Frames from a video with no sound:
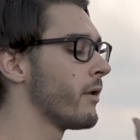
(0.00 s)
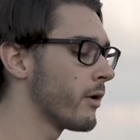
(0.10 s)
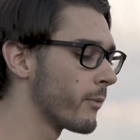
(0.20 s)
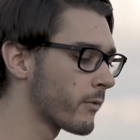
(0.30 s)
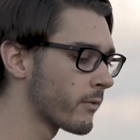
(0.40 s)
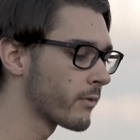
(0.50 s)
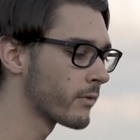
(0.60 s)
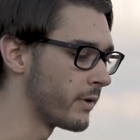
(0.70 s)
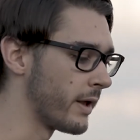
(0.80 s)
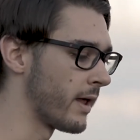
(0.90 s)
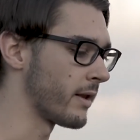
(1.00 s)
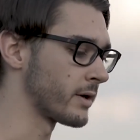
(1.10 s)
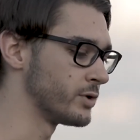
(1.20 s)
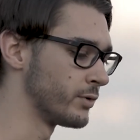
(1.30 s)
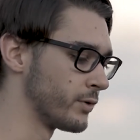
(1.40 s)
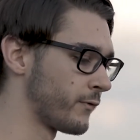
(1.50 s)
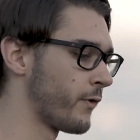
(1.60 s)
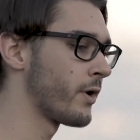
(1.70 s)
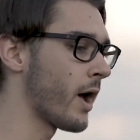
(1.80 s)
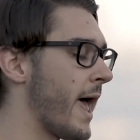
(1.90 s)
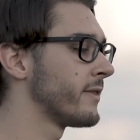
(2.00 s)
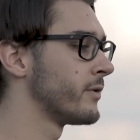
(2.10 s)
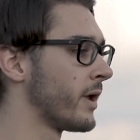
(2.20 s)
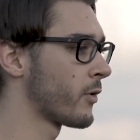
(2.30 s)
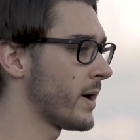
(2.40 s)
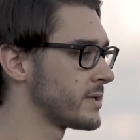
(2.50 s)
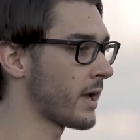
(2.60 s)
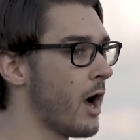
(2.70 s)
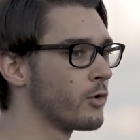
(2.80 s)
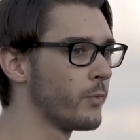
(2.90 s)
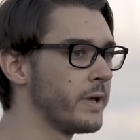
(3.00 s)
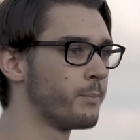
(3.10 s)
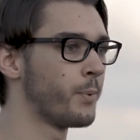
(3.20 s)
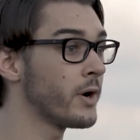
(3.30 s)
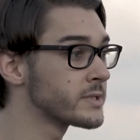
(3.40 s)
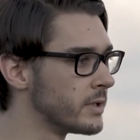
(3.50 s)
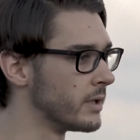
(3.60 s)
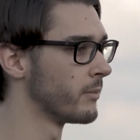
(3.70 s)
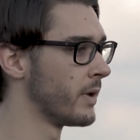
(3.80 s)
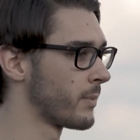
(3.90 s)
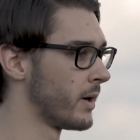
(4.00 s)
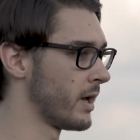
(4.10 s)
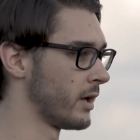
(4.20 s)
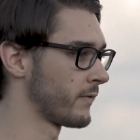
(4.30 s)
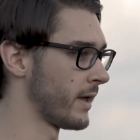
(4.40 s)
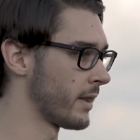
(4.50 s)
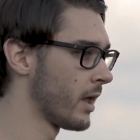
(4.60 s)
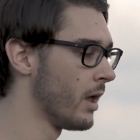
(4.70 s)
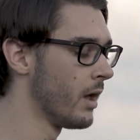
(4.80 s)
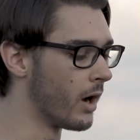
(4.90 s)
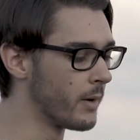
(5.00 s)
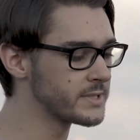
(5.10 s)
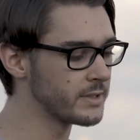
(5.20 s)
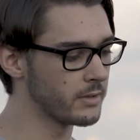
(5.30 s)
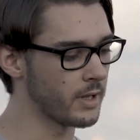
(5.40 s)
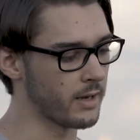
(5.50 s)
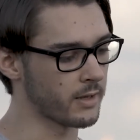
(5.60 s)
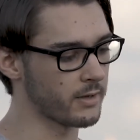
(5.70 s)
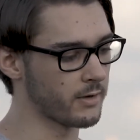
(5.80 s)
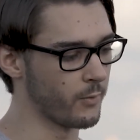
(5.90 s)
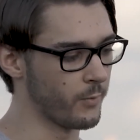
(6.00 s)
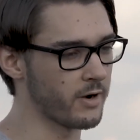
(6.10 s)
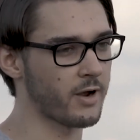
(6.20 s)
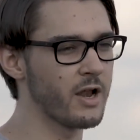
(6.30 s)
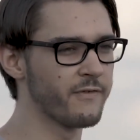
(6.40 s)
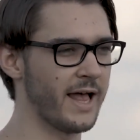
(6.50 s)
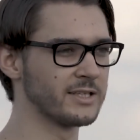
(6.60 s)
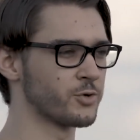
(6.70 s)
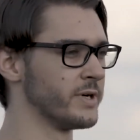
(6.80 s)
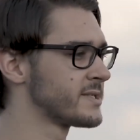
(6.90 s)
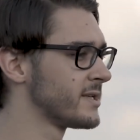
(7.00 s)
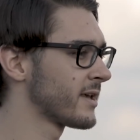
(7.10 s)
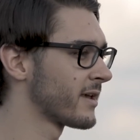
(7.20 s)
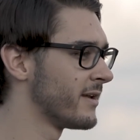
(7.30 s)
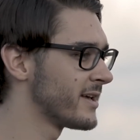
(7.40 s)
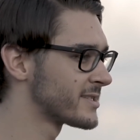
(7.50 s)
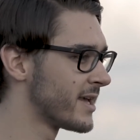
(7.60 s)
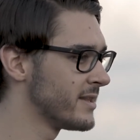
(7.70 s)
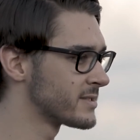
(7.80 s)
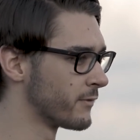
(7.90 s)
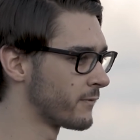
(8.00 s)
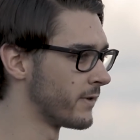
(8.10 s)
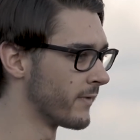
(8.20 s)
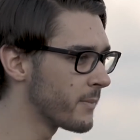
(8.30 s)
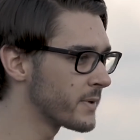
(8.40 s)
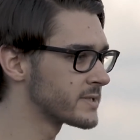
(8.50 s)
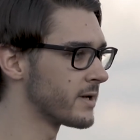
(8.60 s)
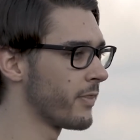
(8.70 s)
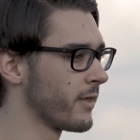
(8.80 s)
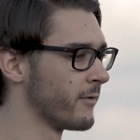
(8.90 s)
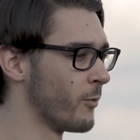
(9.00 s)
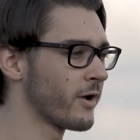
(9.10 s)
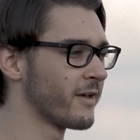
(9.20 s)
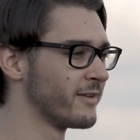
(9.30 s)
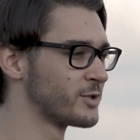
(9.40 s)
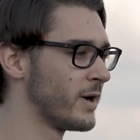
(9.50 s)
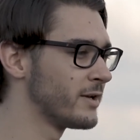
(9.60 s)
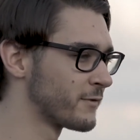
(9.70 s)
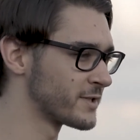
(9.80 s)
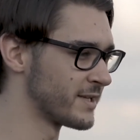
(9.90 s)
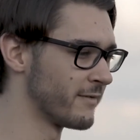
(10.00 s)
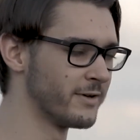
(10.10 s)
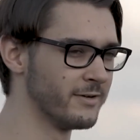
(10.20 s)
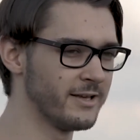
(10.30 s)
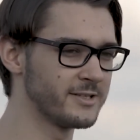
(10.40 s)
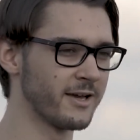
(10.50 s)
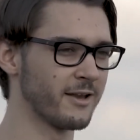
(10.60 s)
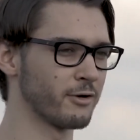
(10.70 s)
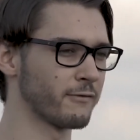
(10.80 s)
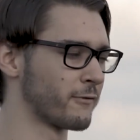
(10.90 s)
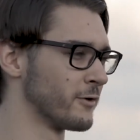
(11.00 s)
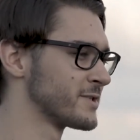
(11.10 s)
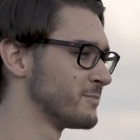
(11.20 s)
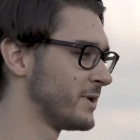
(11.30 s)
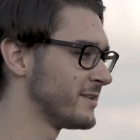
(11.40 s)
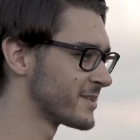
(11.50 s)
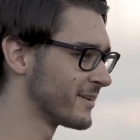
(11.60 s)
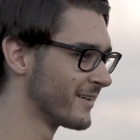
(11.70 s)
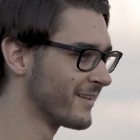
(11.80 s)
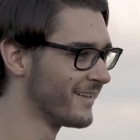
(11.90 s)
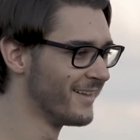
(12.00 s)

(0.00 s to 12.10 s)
another. I like to further add on that question, like how do we personally make money out of that? Obviously, like we are kind of altruistic in that sense of developing something, working 24/7, eating a lot of frozen pizza,